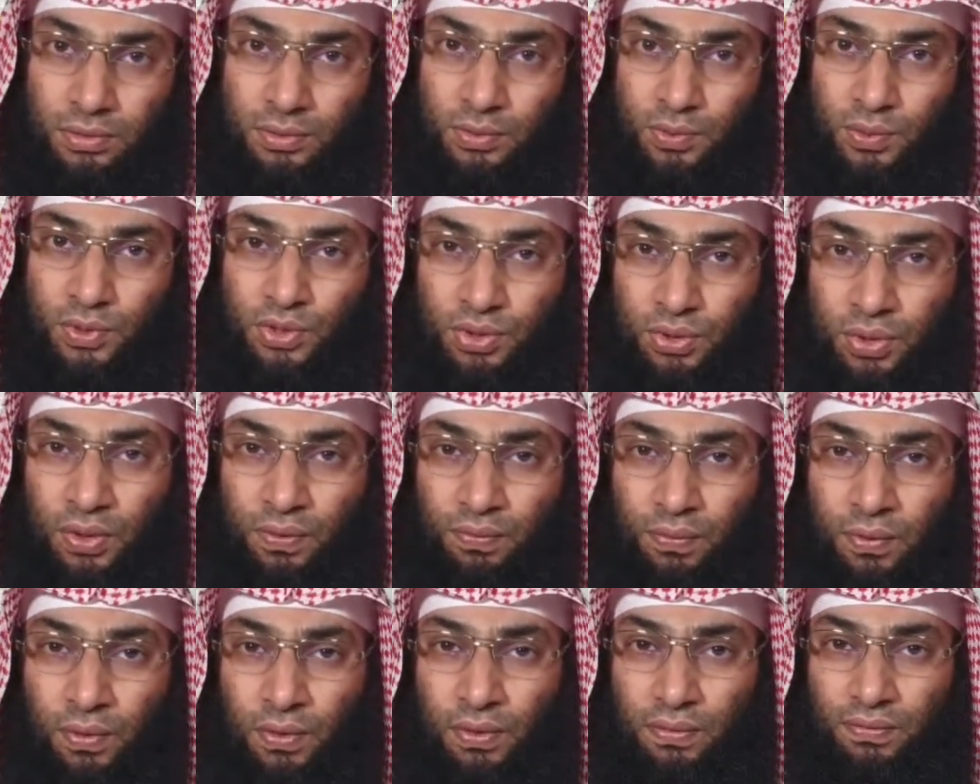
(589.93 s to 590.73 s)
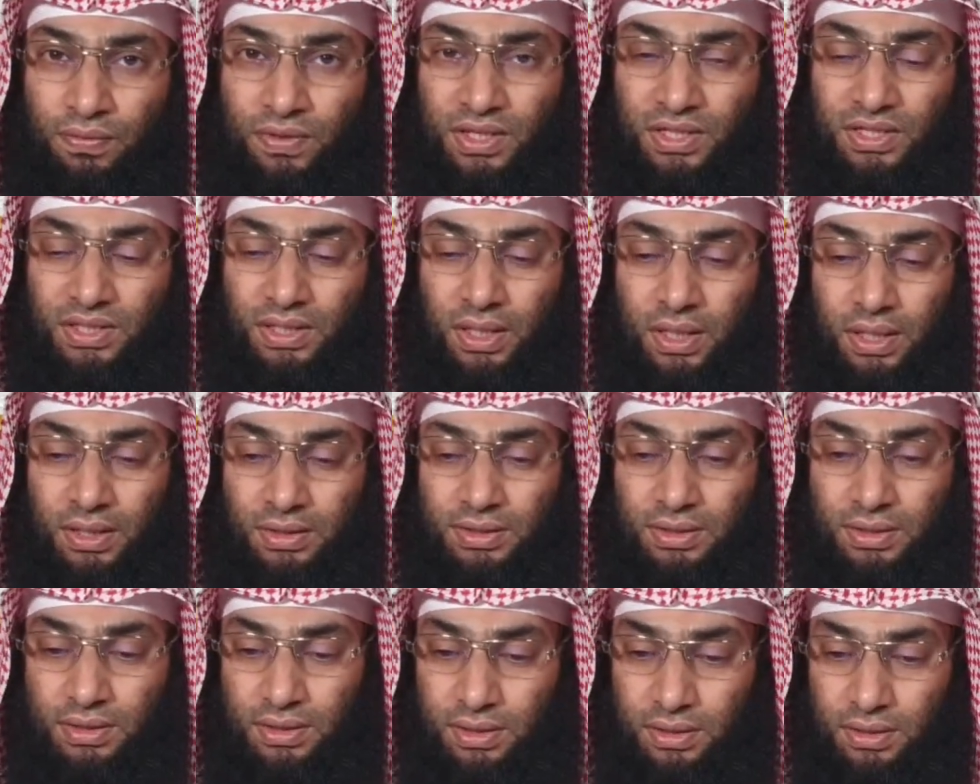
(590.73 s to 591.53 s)
switch off all of these
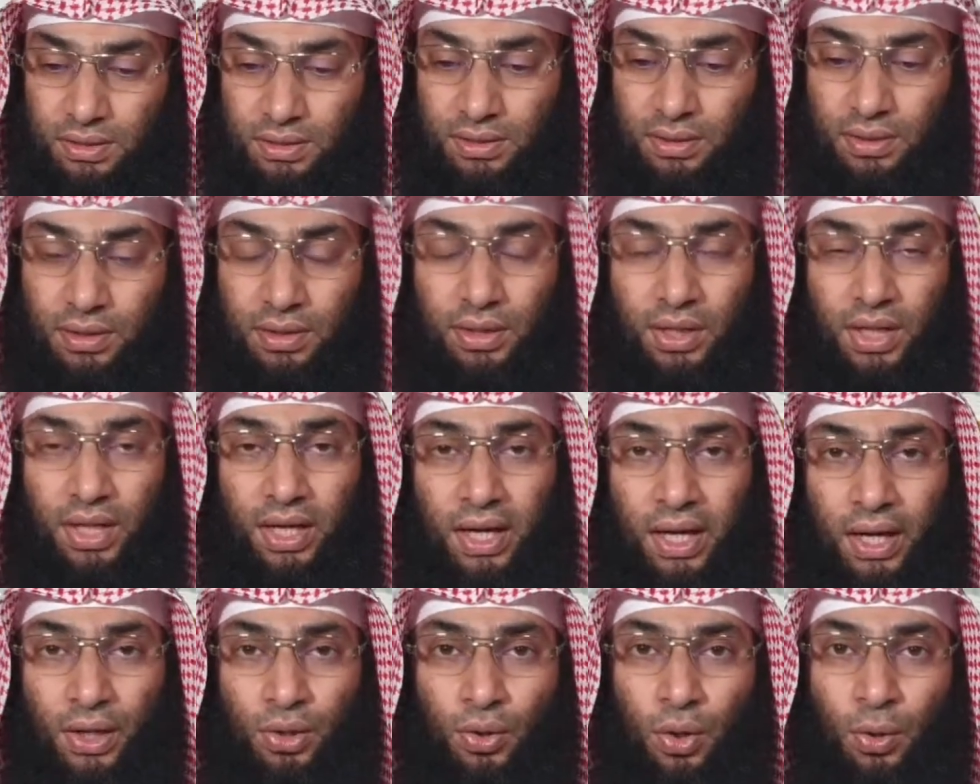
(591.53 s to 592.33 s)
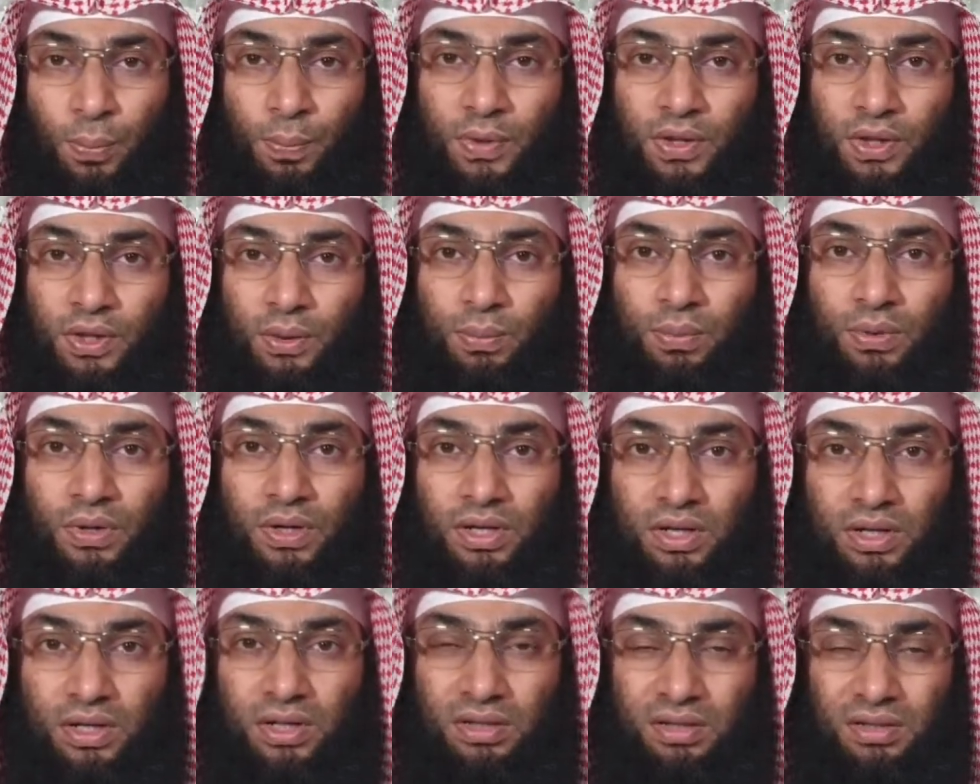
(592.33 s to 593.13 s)
things and open the
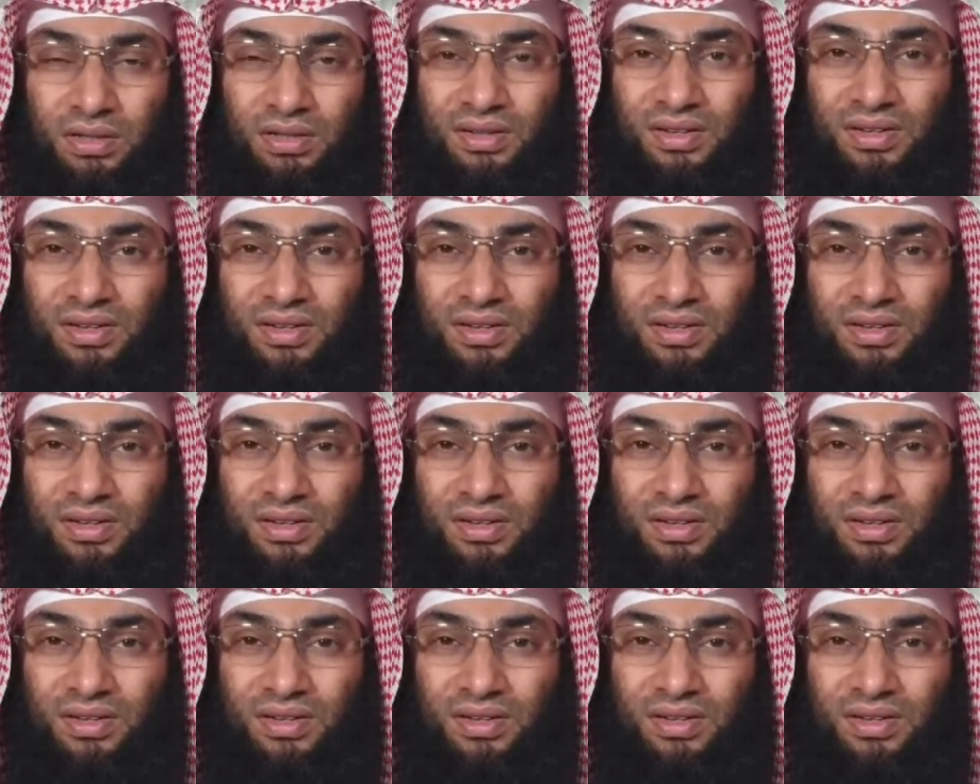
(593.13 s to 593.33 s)
book